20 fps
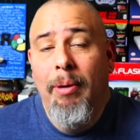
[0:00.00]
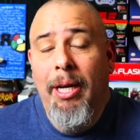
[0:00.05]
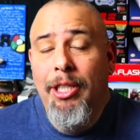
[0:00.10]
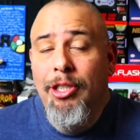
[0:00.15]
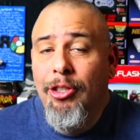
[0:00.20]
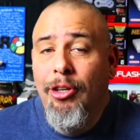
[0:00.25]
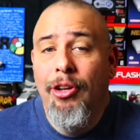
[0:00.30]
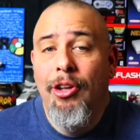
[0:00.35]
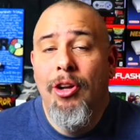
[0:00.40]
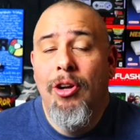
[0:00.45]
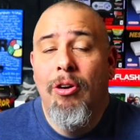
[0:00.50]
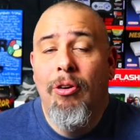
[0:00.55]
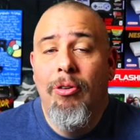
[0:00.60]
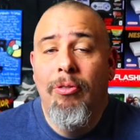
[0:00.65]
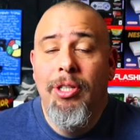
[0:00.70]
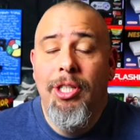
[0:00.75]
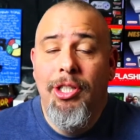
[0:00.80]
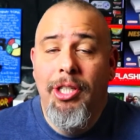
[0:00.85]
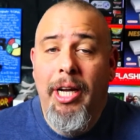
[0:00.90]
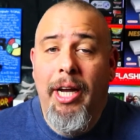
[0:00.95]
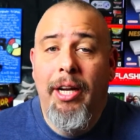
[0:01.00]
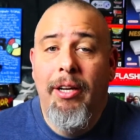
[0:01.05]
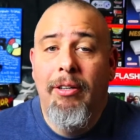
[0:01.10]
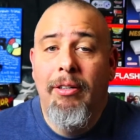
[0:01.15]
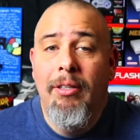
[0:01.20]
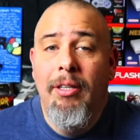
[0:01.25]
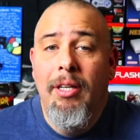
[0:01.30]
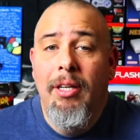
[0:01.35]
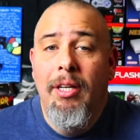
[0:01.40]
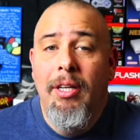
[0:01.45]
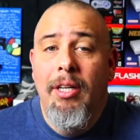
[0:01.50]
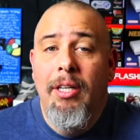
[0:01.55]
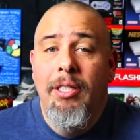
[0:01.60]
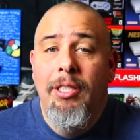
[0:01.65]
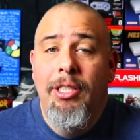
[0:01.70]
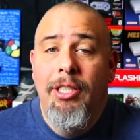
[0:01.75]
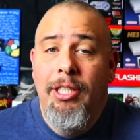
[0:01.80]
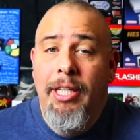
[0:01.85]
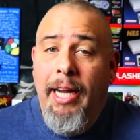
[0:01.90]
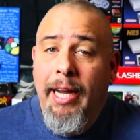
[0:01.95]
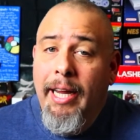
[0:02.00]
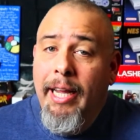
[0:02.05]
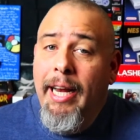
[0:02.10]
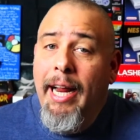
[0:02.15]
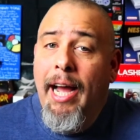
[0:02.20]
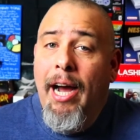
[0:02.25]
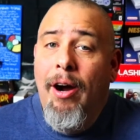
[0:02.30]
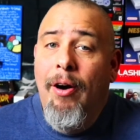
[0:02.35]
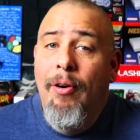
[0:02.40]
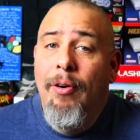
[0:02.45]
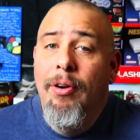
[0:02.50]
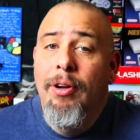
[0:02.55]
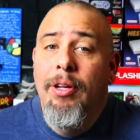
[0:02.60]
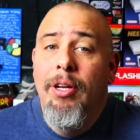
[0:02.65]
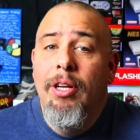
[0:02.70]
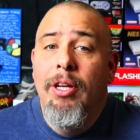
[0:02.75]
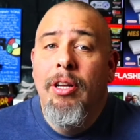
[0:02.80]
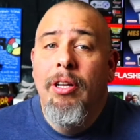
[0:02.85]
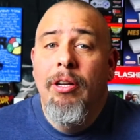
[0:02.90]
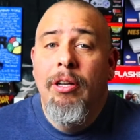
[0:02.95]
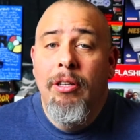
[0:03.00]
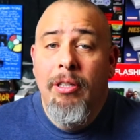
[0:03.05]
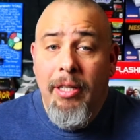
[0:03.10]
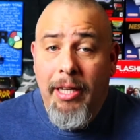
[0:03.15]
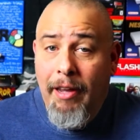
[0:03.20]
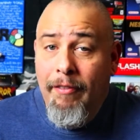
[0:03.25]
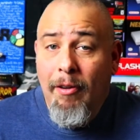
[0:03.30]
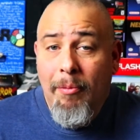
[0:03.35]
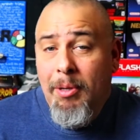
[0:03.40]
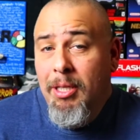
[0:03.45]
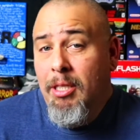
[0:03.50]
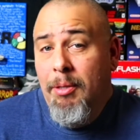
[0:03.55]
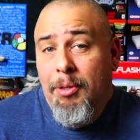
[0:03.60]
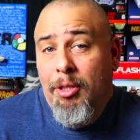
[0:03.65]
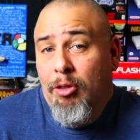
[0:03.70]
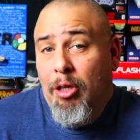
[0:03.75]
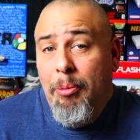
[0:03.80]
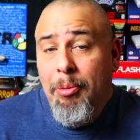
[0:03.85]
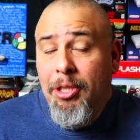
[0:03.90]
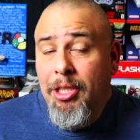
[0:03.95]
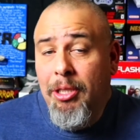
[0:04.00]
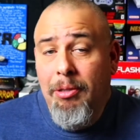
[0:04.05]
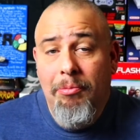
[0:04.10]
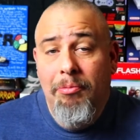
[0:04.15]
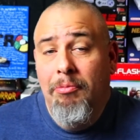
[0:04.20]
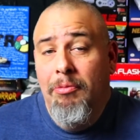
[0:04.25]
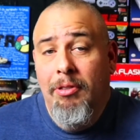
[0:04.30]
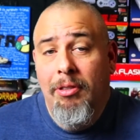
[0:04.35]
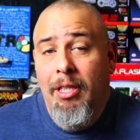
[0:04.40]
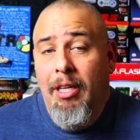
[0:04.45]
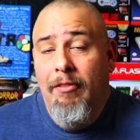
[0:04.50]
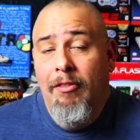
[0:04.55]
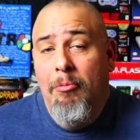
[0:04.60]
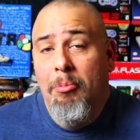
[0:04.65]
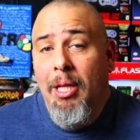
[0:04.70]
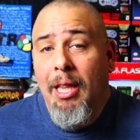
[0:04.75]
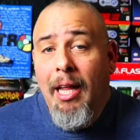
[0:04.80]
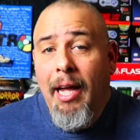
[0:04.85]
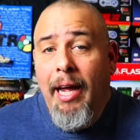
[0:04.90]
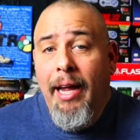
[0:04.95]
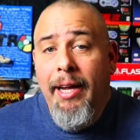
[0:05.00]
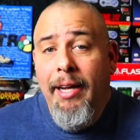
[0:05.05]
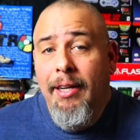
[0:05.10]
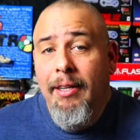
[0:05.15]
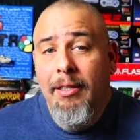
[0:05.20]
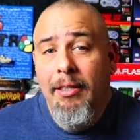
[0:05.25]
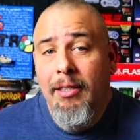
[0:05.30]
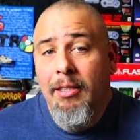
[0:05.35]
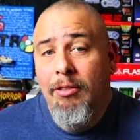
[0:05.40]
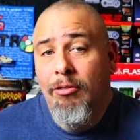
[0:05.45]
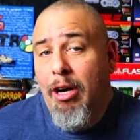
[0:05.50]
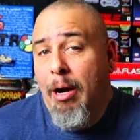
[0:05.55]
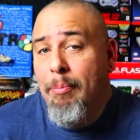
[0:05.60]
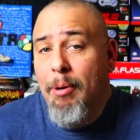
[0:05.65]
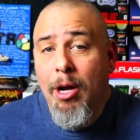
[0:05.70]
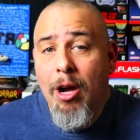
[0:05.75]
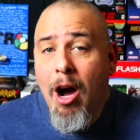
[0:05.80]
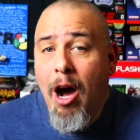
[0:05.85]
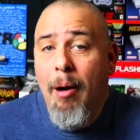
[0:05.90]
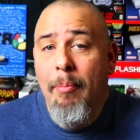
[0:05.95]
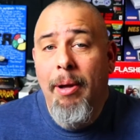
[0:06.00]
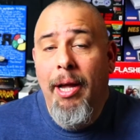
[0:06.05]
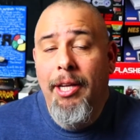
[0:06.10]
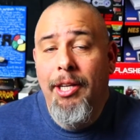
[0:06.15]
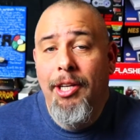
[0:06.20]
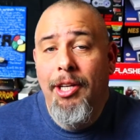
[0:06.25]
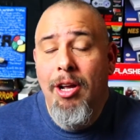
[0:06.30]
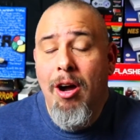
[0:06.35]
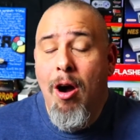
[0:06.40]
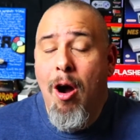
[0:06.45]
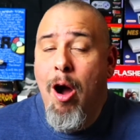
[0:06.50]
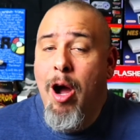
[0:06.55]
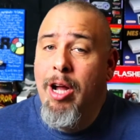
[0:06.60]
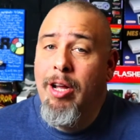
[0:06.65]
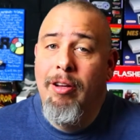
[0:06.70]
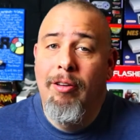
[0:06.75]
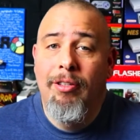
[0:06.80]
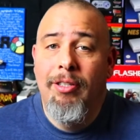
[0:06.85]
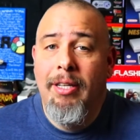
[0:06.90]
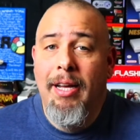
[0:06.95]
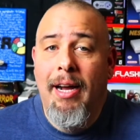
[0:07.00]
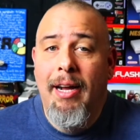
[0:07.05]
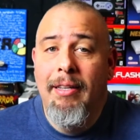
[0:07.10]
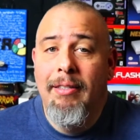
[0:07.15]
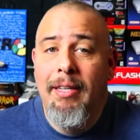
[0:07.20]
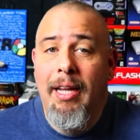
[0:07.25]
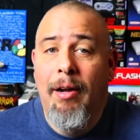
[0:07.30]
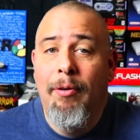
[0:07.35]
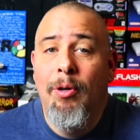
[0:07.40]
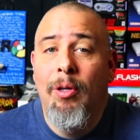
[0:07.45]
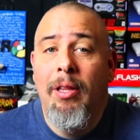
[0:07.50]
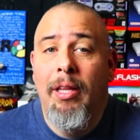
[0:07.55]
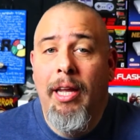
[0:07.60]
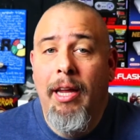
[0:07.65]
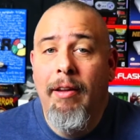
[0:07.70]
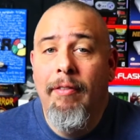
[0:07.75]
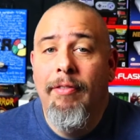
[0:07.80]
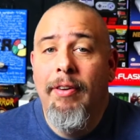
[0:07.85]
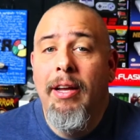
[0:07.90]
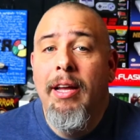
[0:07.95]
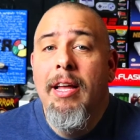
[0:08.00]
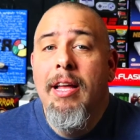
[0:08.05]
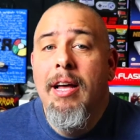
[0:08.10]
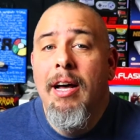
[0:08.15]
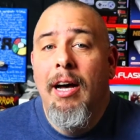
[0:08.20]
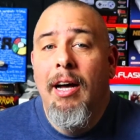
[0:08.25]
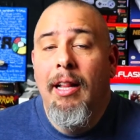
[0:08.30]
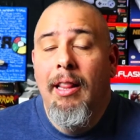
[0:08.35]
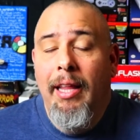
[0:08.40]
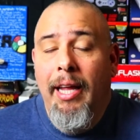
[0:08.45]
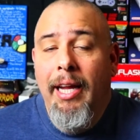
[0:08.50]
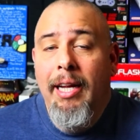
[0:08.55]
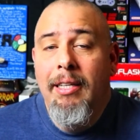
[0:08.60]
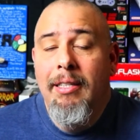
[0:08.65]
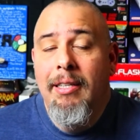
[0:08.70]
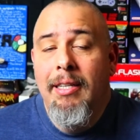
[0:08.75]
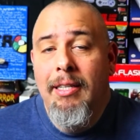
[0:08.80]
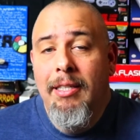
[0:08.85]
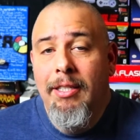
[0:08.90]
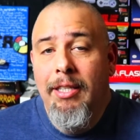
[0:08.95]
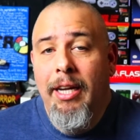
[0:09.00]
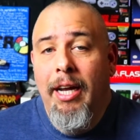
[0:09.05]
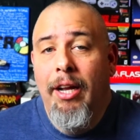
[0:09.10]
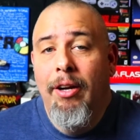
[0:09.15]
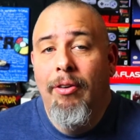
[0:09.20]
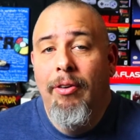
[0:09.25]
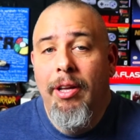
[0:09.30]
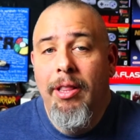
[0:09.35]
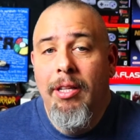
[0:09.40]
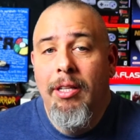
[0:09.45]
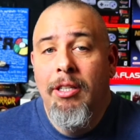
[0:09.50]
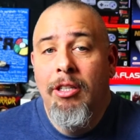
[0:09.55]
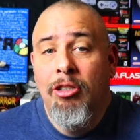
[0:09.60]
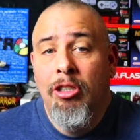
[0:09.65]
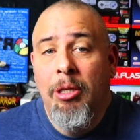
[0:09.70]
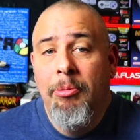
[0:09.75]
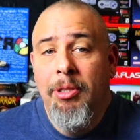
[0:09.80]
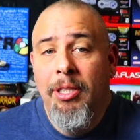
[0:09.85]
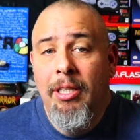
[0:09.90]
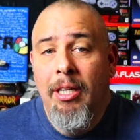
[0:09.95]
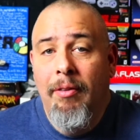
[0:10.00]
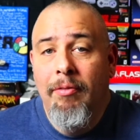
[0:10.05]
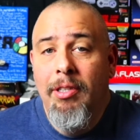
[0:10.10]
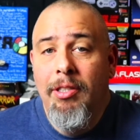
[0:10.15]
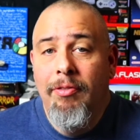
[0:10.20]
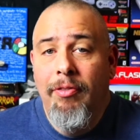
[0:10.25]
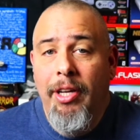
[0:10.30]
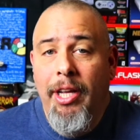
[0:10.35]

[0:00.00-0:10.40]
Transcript: make sure you go to his channel, check it out, give him a subscription, give him a like, drop a comment. You know how it goes, guys. I will leave a link to his channel in the description of this